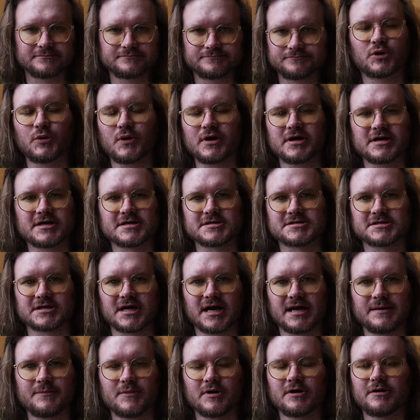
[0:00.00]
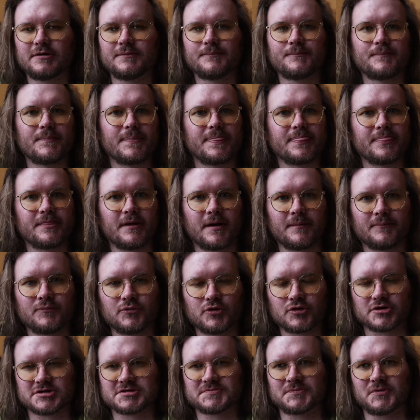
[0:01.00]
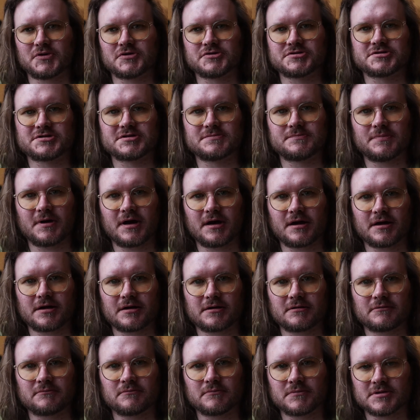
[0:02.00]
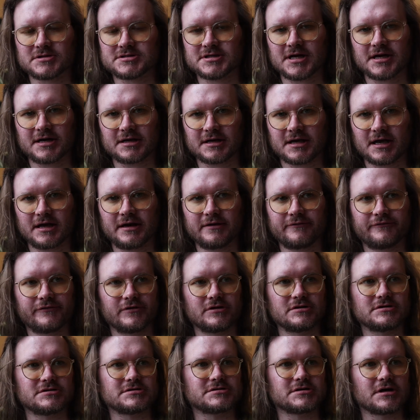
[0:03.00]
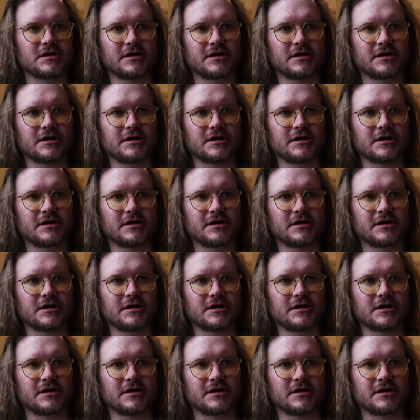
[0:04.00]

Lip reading: Quick disclaimer, I'm not sponsored by Metallic Elephant.